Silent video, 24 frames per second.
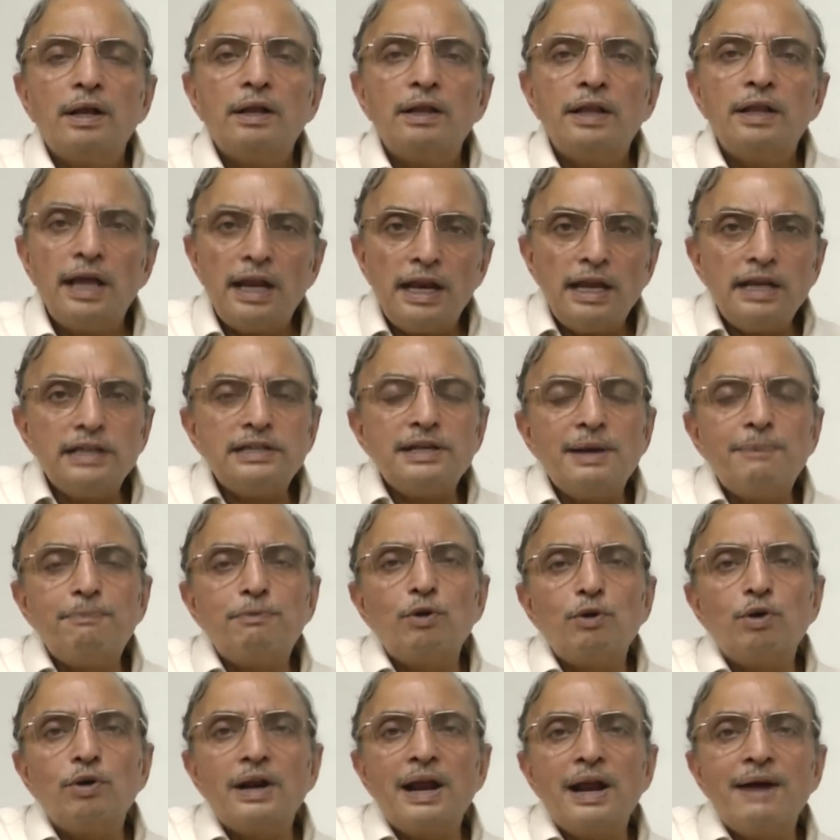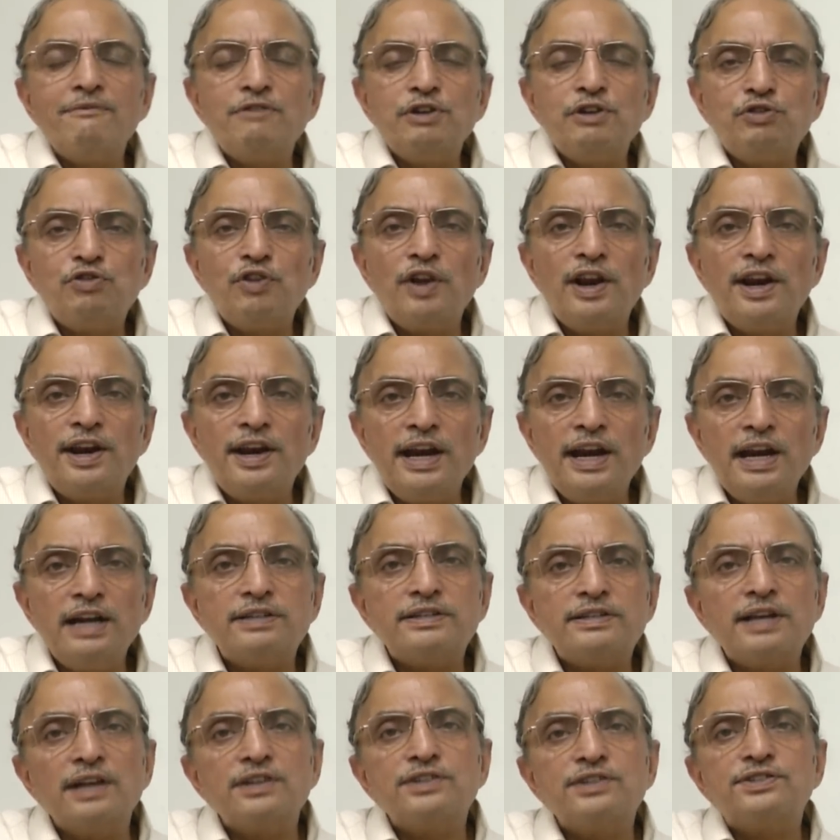there is a program which will read
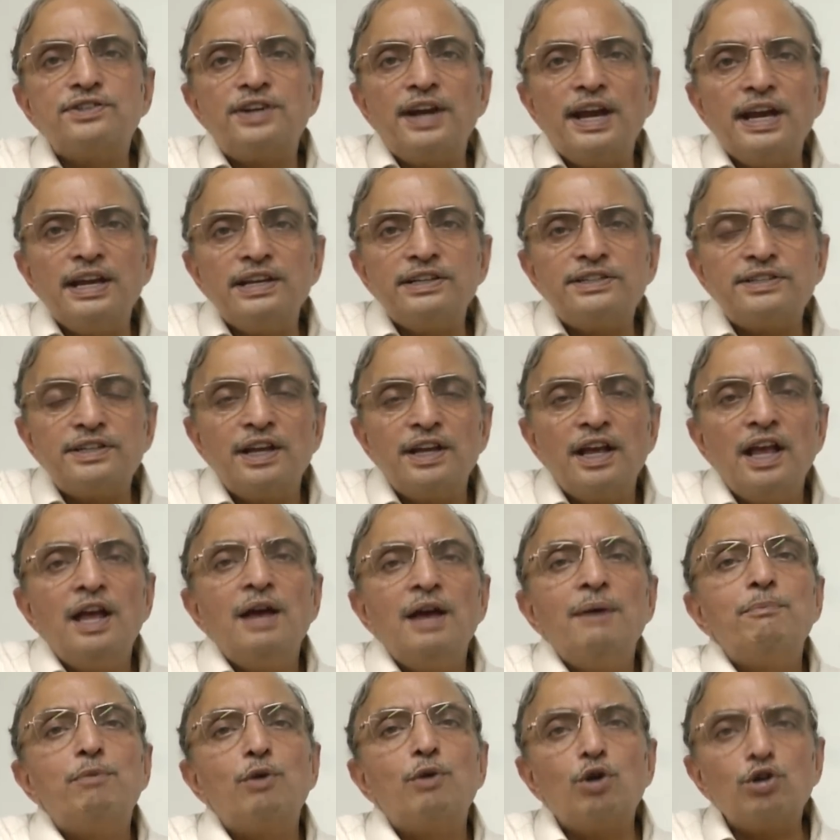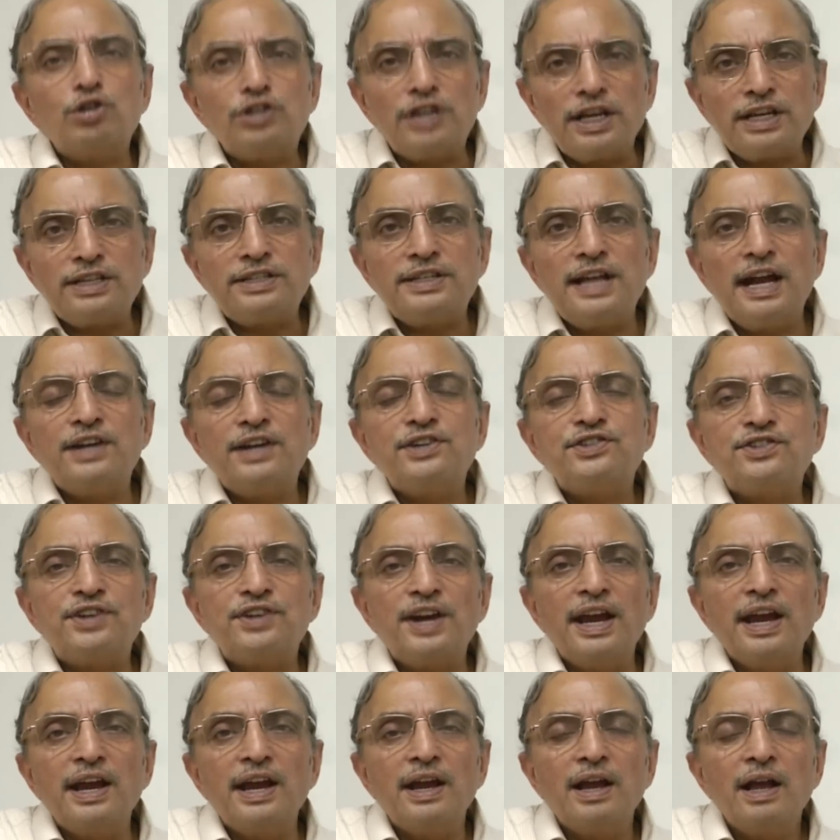such strings, process that
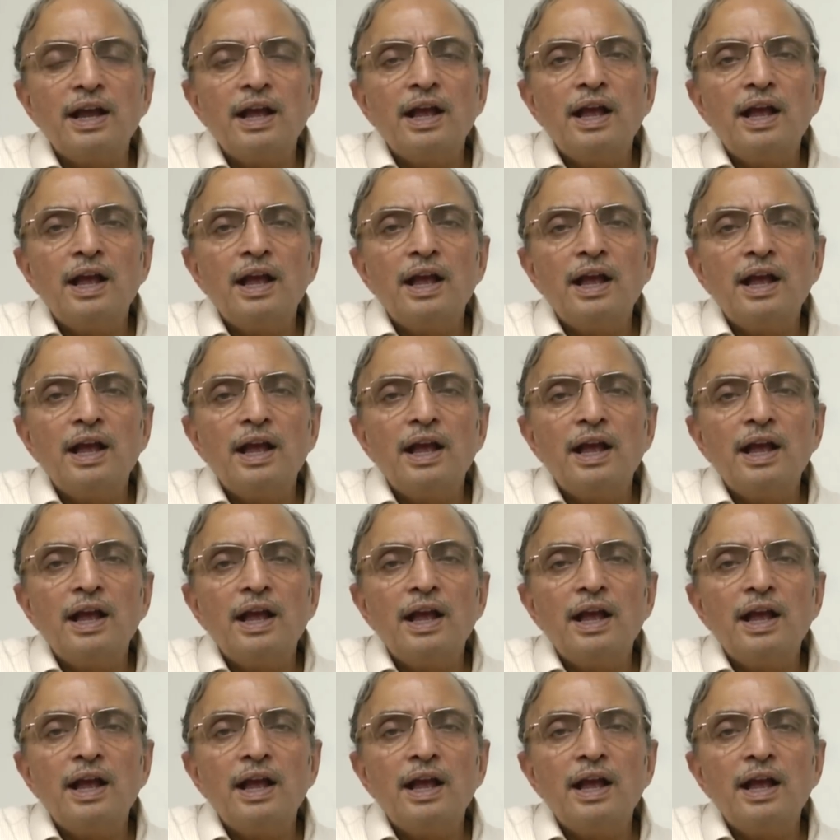string